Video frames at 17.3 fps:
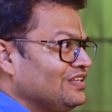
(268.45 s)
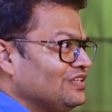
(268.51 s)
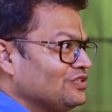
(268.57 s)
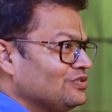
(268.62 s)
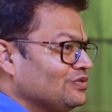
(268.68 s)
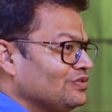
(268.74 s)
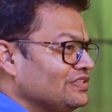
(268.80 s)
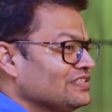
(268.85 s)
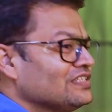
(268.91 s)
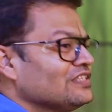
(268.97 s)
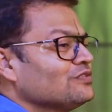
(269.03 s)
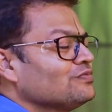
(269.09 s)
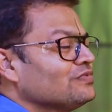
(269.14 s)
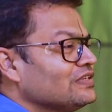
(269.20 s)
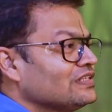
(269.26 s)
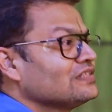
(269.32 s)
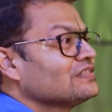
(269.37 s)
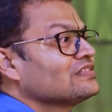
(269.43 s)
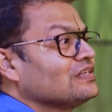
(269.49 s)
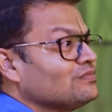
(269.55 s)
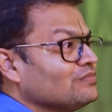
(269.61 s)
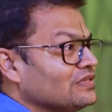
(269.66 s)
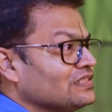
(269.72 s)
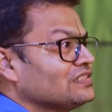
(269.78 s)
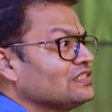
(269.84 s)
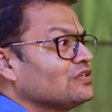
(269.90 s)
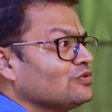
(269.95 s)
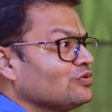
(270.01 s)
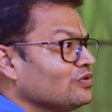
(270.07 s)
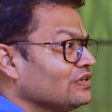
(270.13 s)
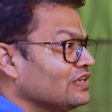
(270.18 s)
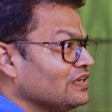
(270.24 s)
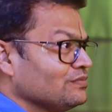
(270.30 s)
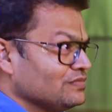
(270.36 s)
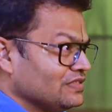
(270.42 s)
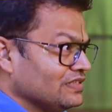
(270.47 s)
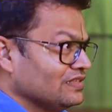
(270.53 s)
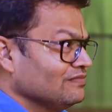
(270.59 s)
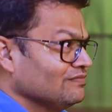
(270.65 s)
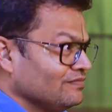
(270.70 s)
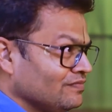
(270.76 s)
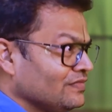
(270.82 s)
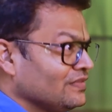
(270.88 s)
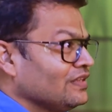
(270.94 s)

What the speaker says: So this is where the Scrum Master role comes in,